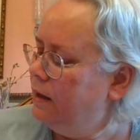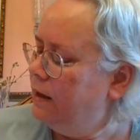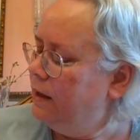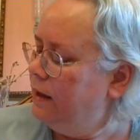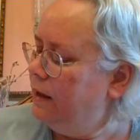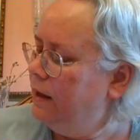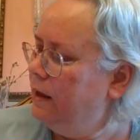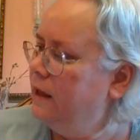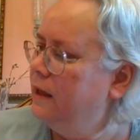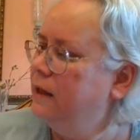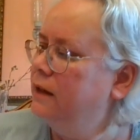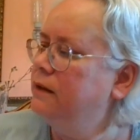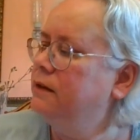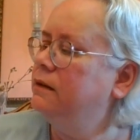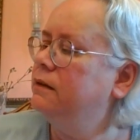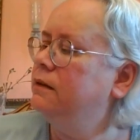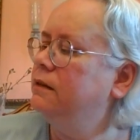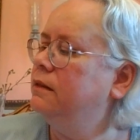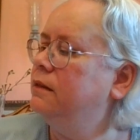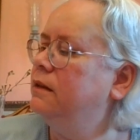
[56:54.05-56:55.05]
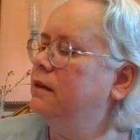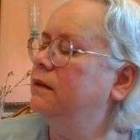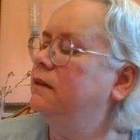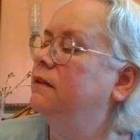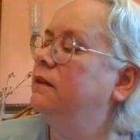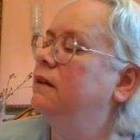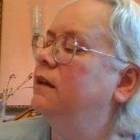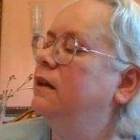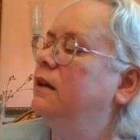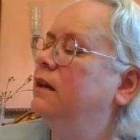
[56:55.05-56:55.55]
And this
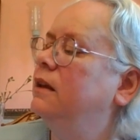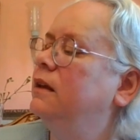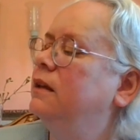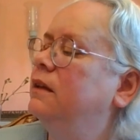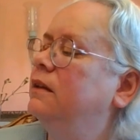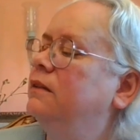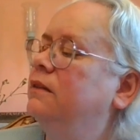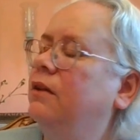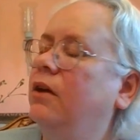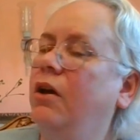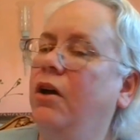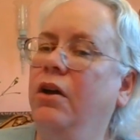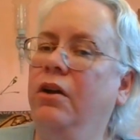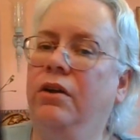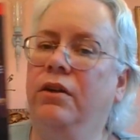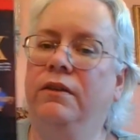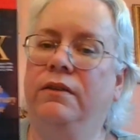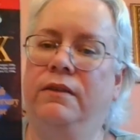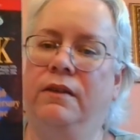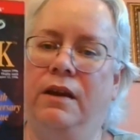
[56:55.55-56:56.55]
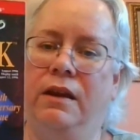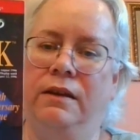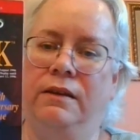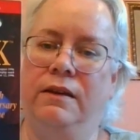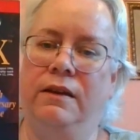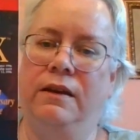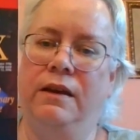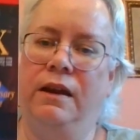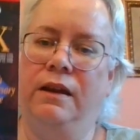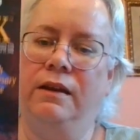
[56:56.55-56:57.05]
is August
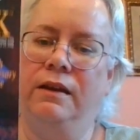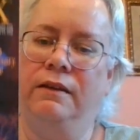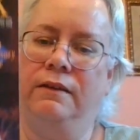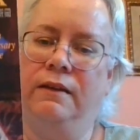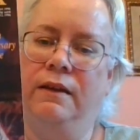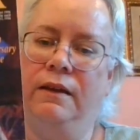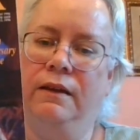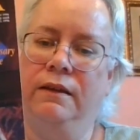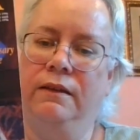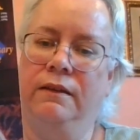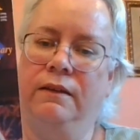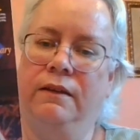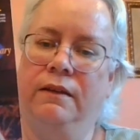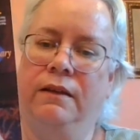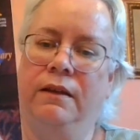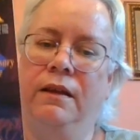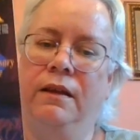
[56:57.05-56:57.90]
1996.